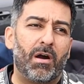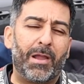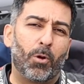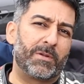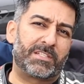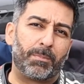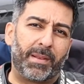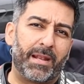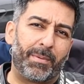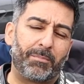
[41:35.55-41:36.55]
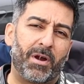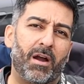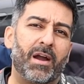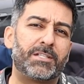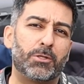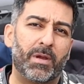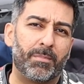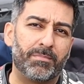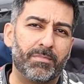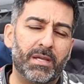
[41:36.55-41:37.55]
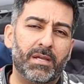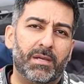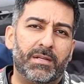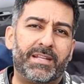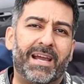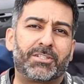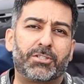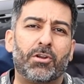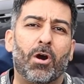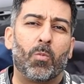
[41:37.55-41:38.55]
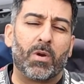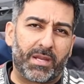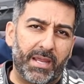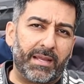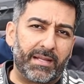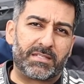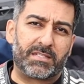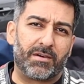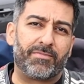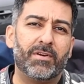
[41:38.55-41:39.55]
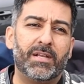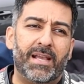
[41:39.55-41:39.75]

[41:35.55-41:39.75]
I always complain about, my i2M dash not working and stuff.